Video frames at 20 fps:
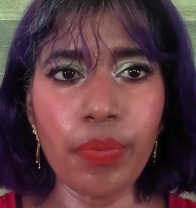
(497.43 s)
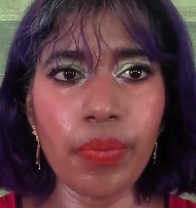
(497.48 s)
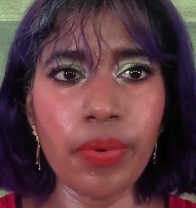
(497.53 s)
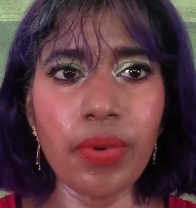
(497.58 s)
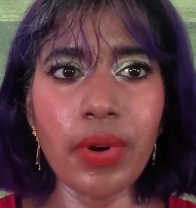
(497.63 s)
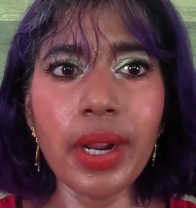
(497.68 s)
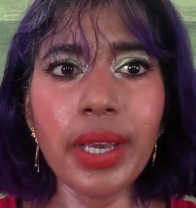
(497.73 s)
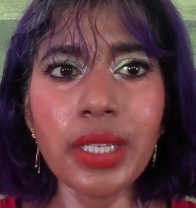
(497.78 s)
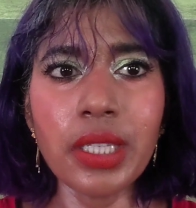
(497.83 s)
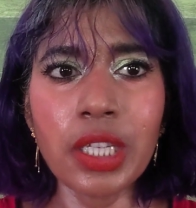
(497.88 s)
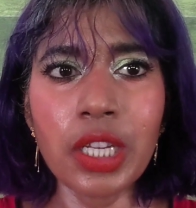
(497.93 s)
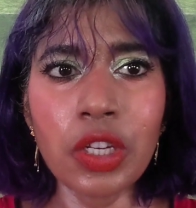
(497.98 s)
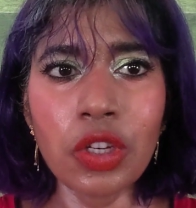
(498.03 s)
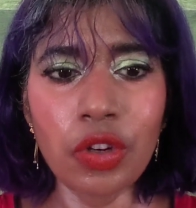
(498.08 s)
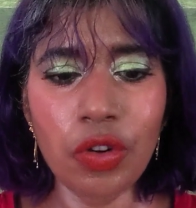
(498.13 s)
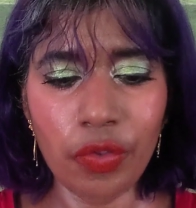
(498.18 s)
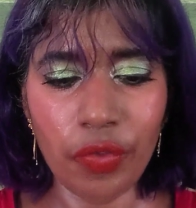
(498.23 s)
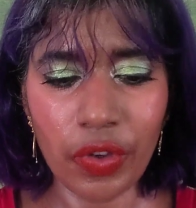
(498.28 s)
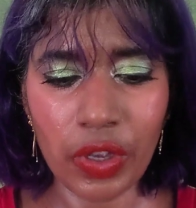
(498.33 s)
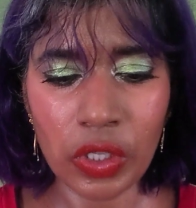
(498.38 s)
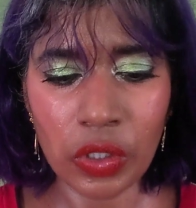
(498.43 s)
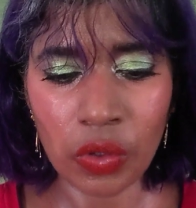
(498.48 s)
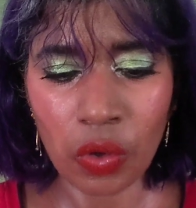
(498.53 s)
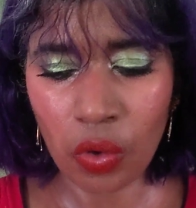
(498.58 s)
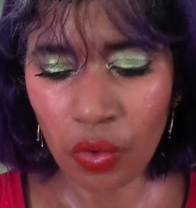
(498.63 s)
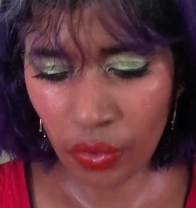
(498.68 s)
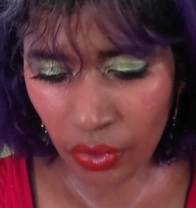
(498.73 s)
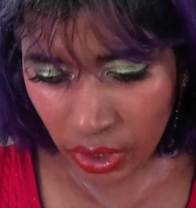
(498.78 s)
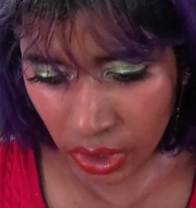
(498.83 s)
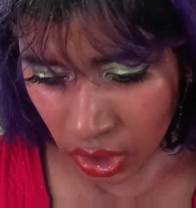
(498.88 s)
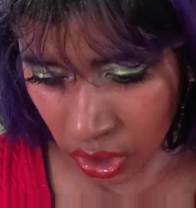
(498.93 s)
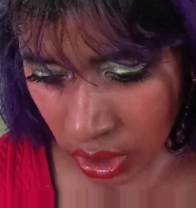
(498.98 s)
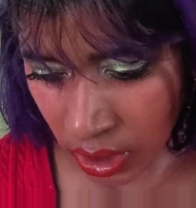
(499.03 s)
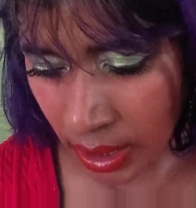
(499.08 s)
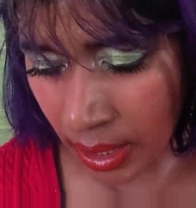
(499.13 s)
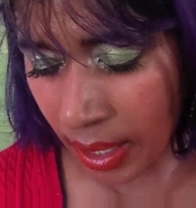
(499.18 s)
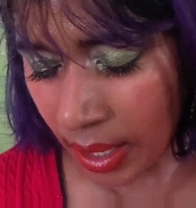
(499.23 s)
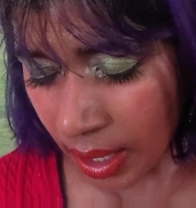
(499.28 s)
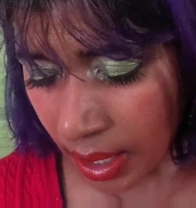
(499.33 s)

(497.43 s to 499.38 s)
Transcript: bright in your face orange.